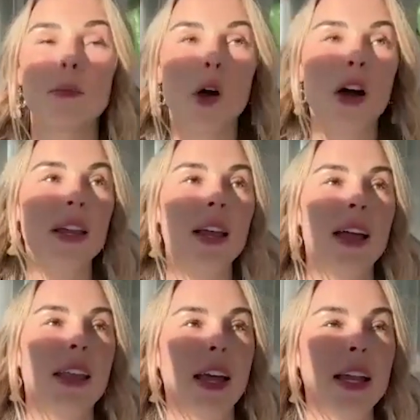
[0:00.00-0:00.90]
the body
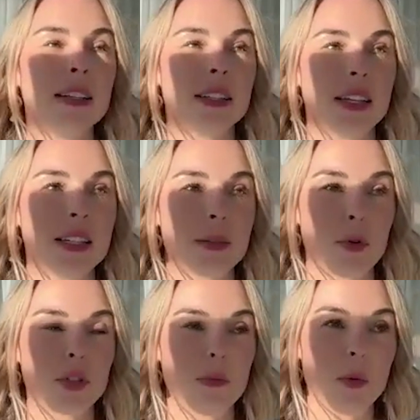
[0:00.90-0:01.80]
at night is
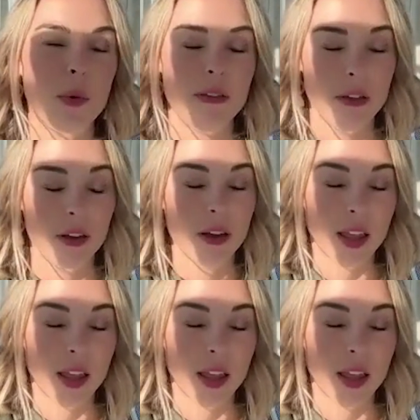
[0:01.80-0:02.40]
supposed to be one thing